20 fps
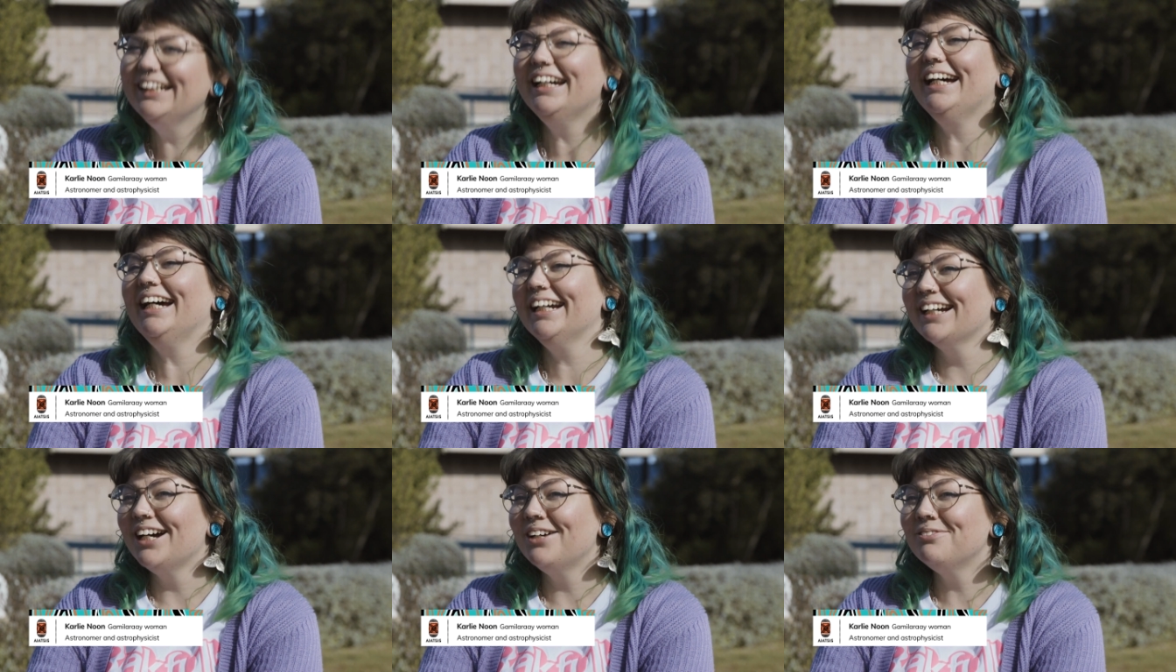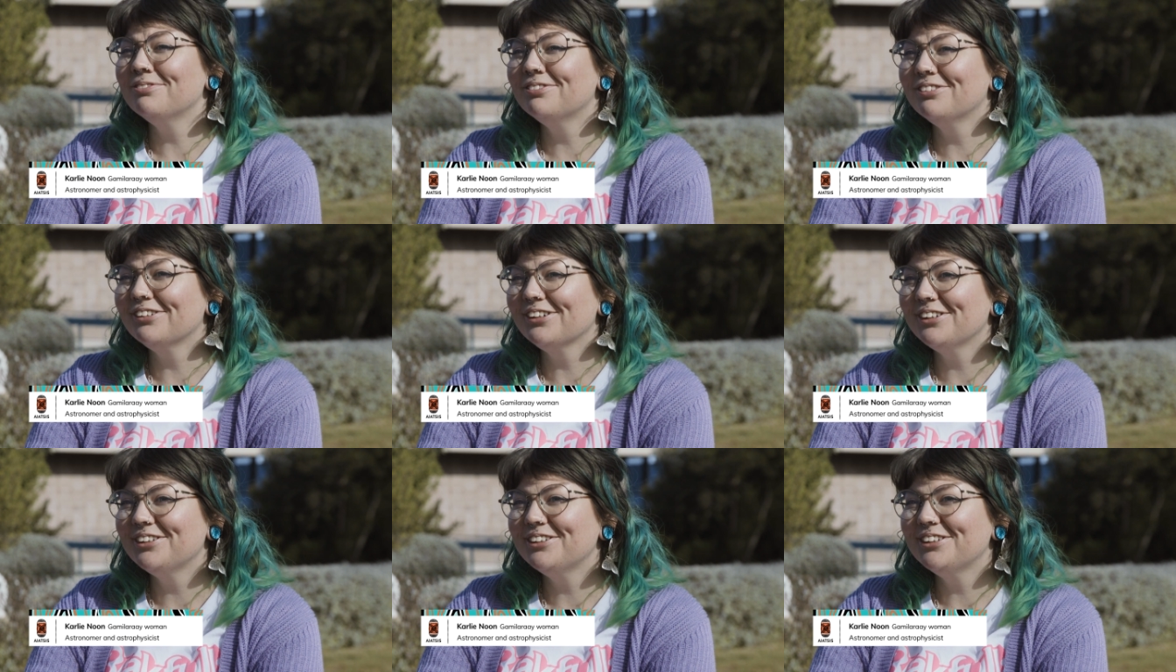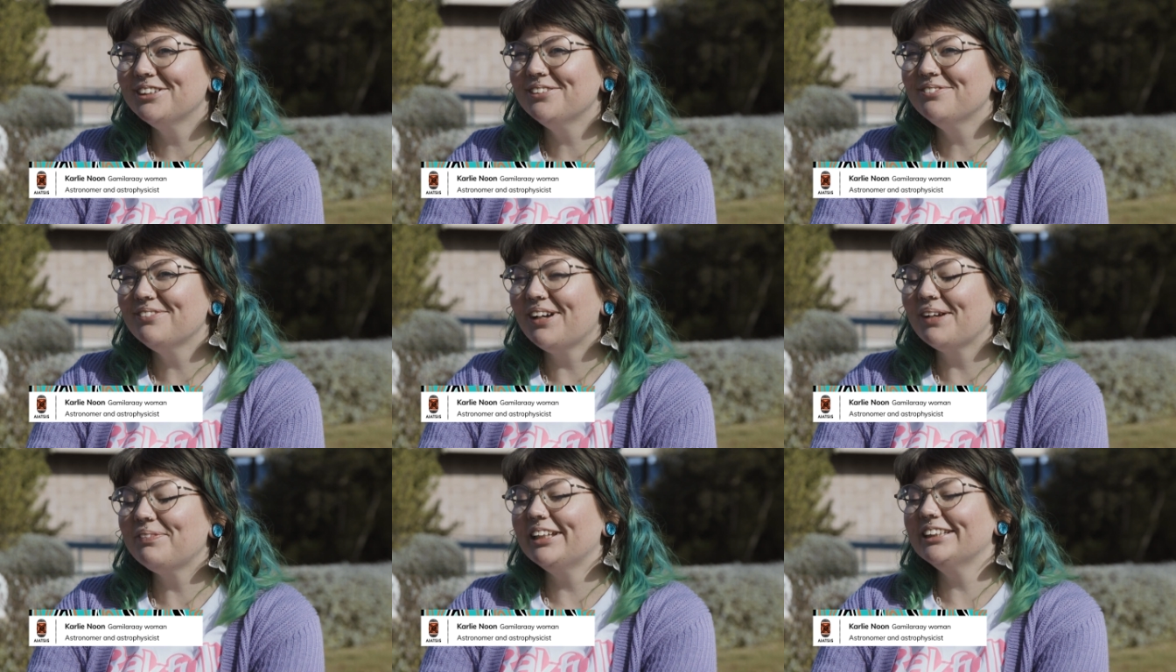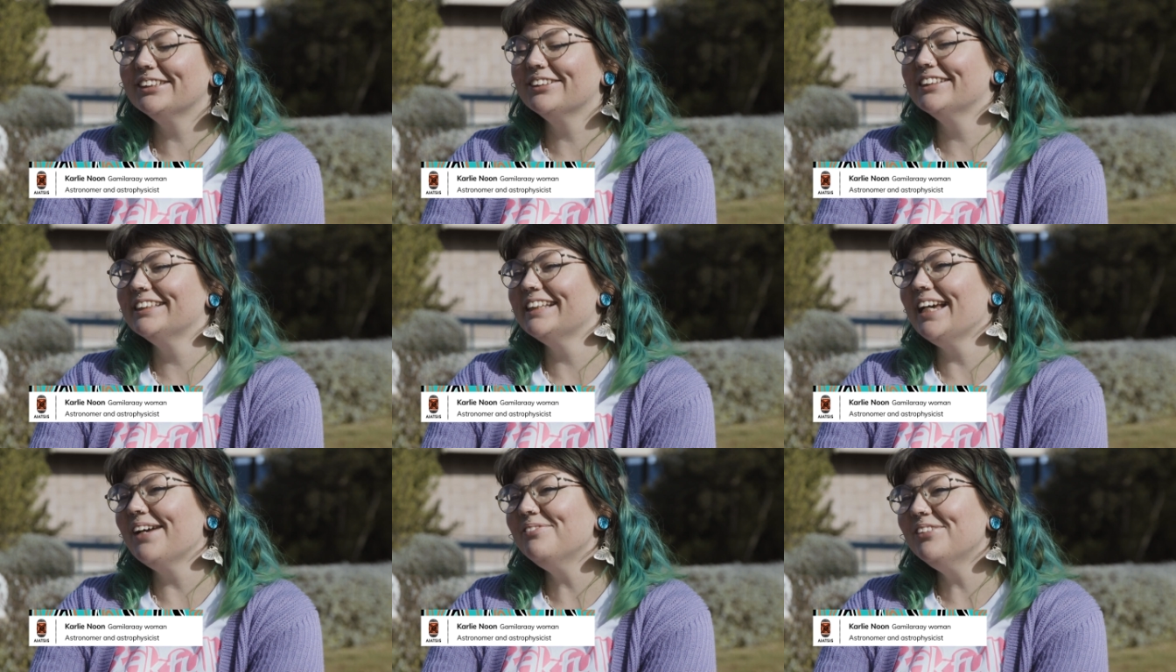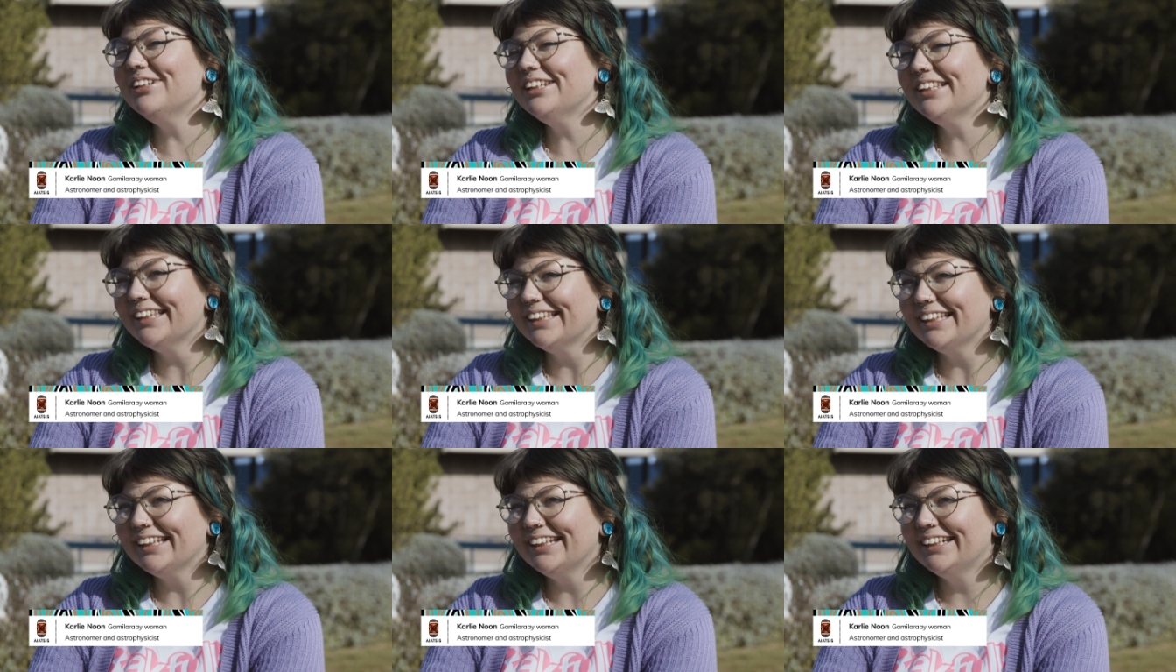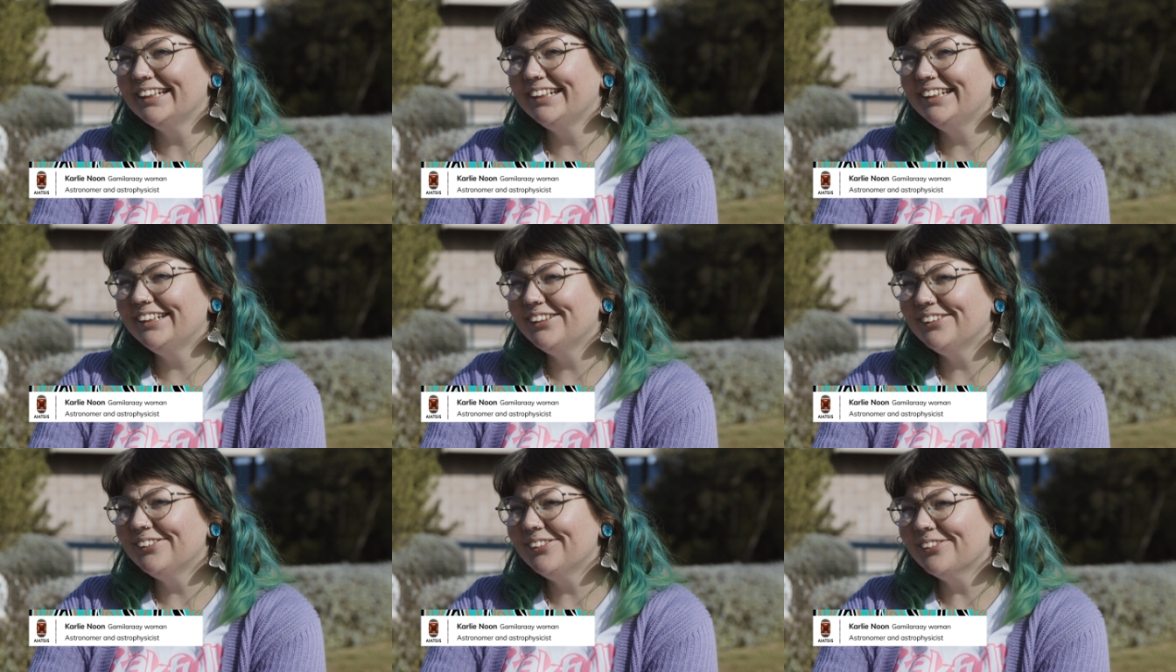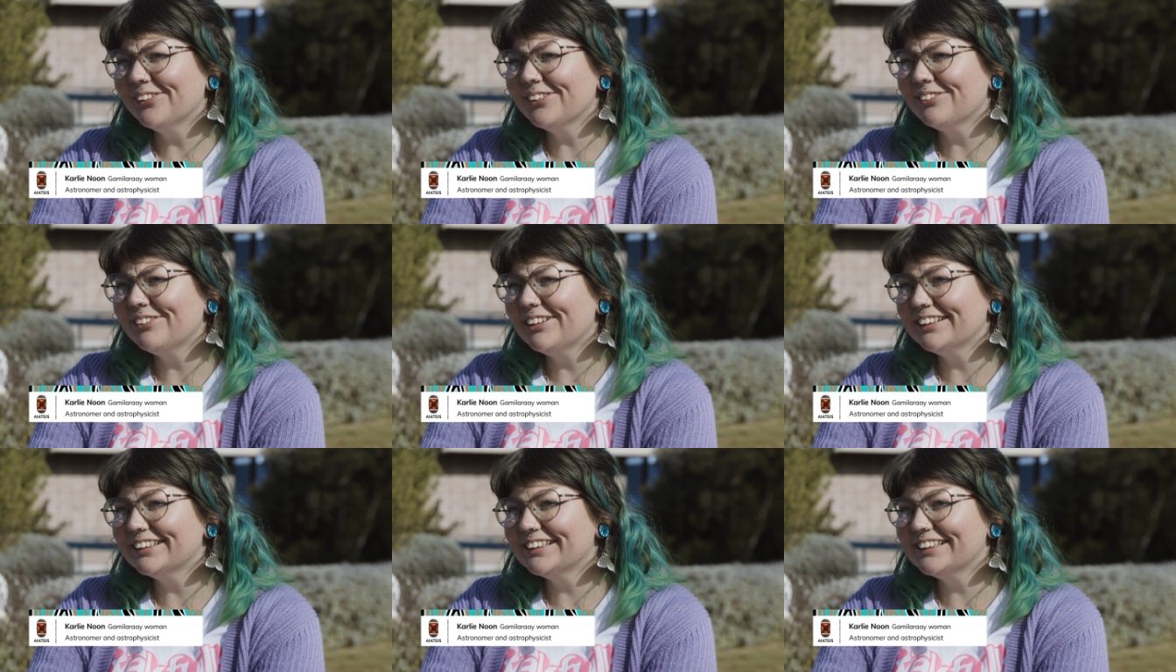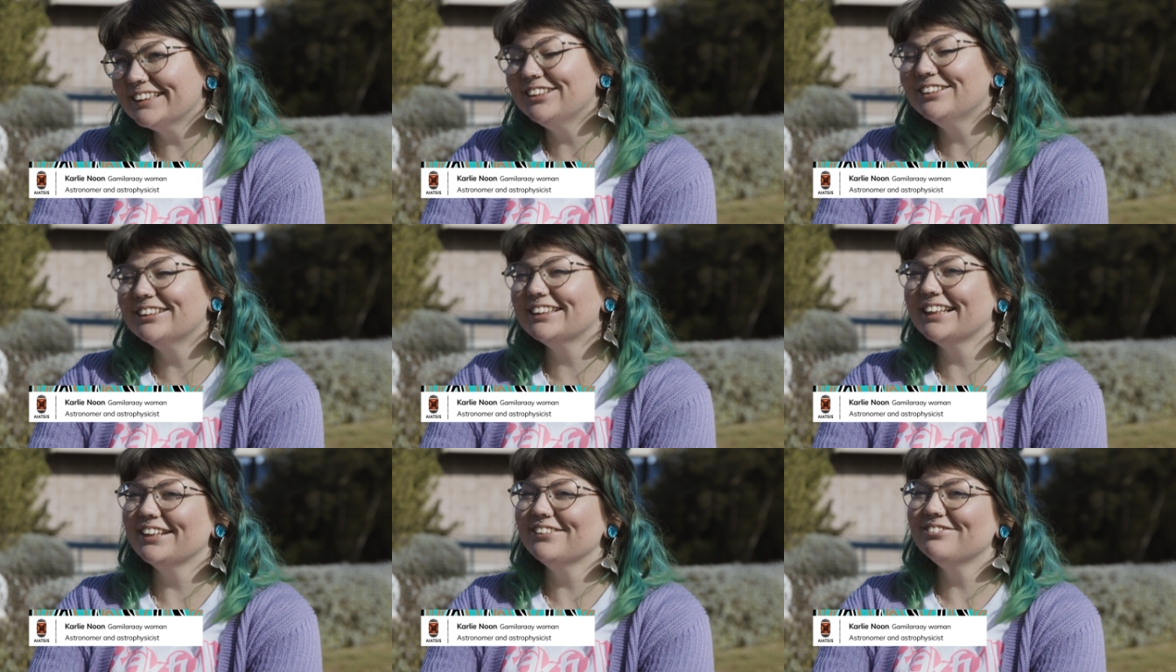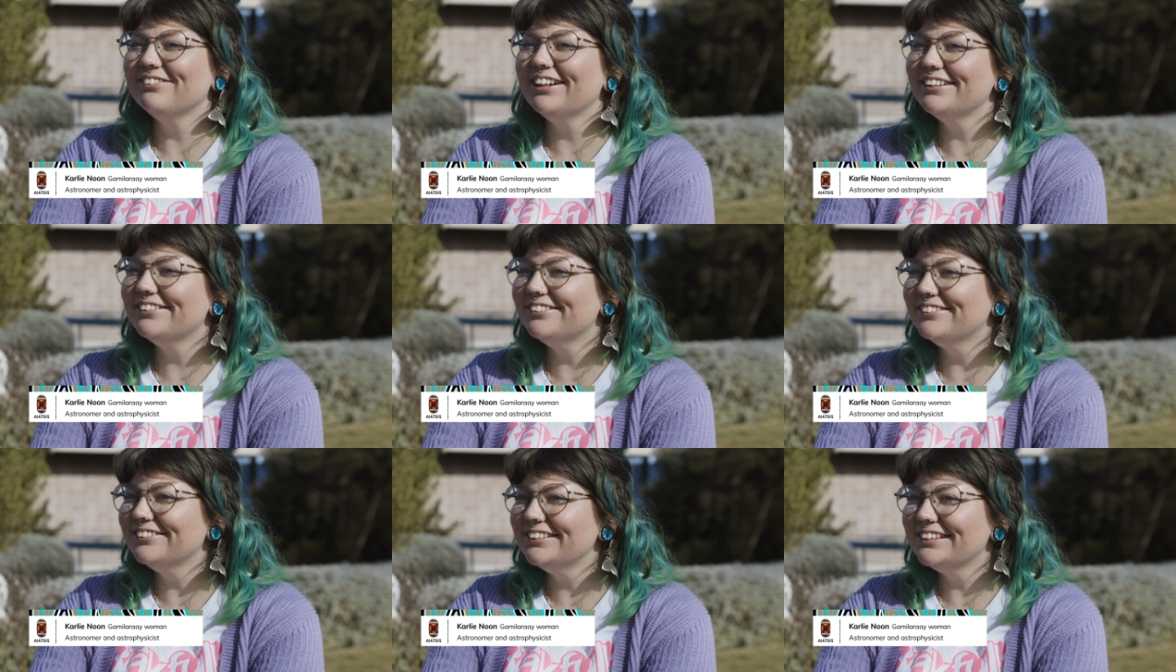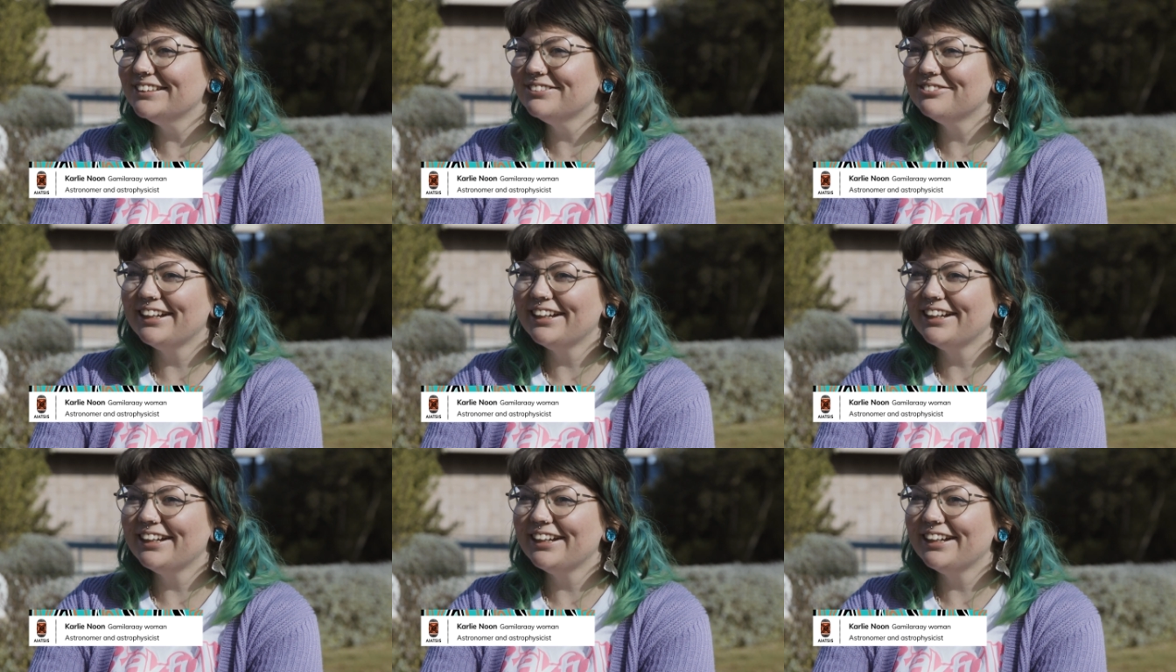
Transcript: I come from a place called Tamworth in northwest New South Wales,